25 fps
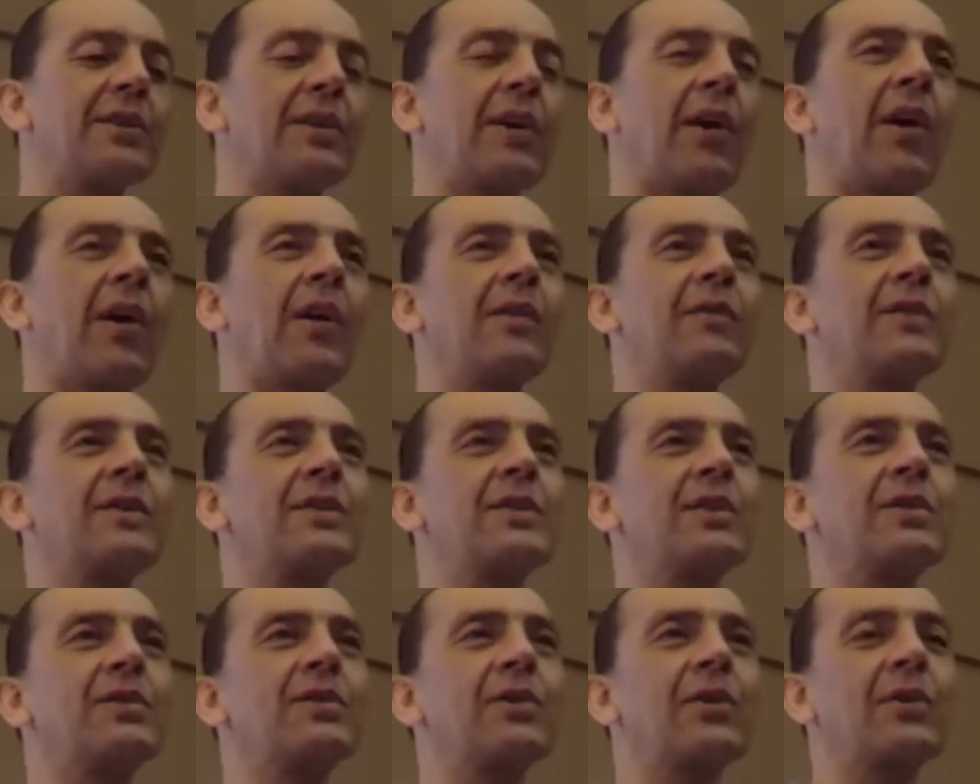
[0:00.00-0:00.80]
all of his
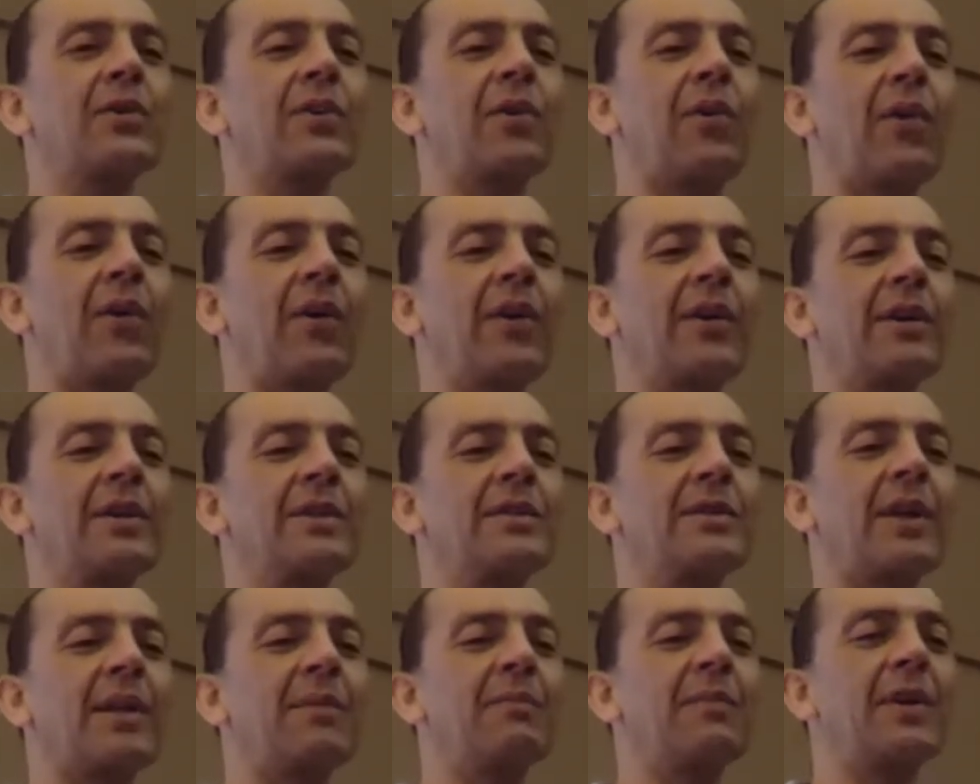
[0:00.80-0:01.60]
internal organs
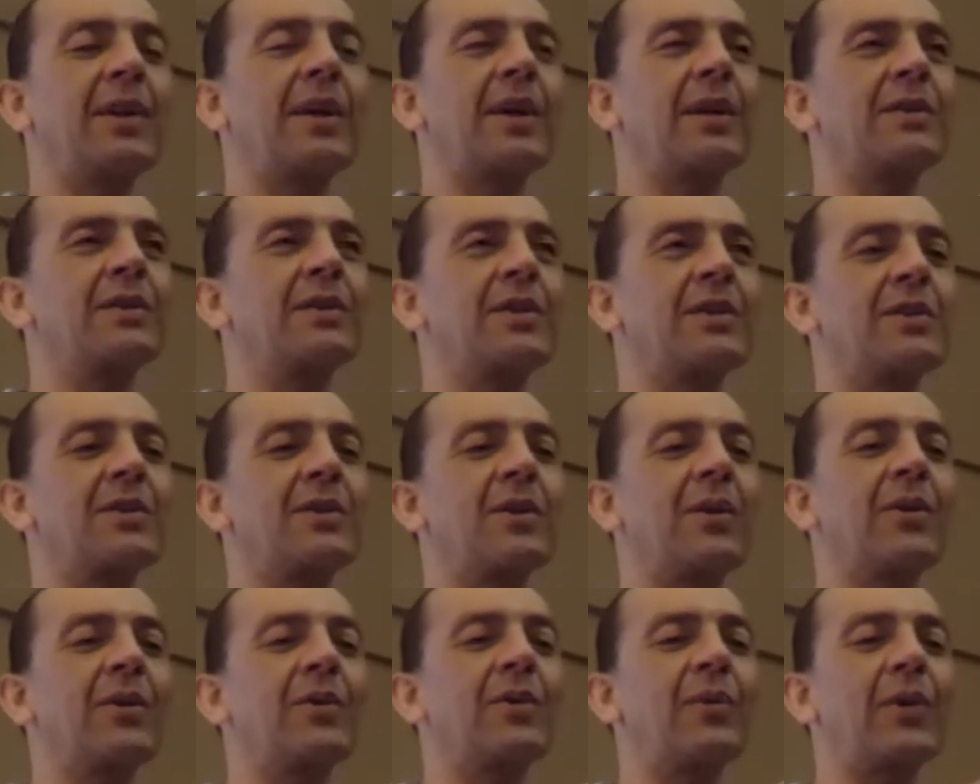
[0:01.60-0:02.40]
had begun to
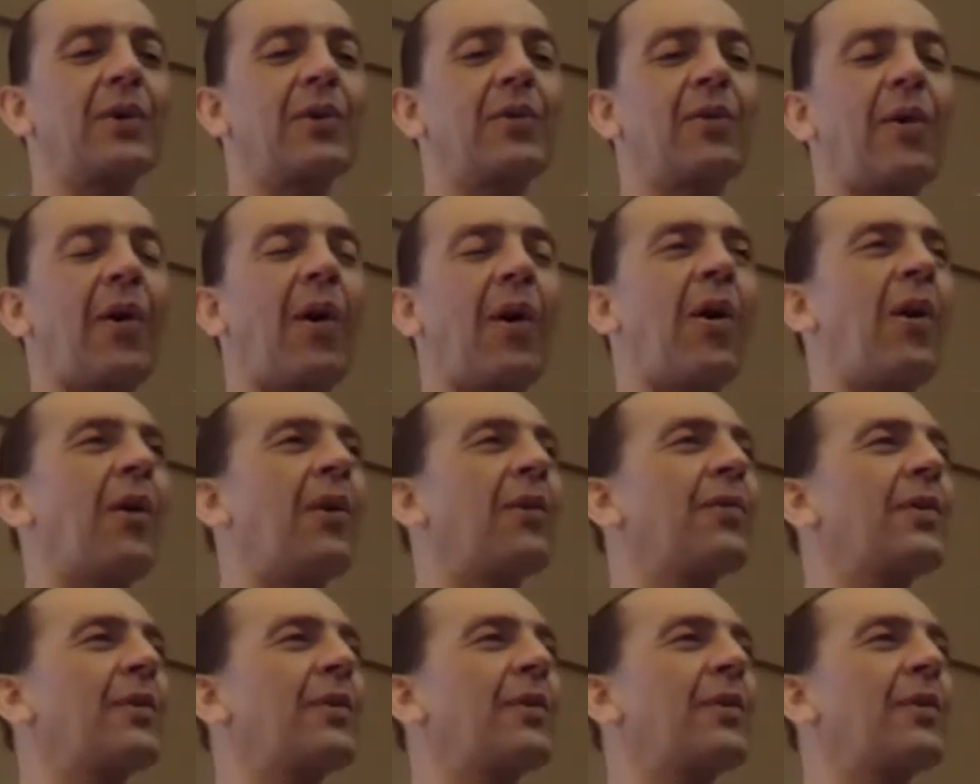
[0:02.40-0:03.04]
slow to a crawl,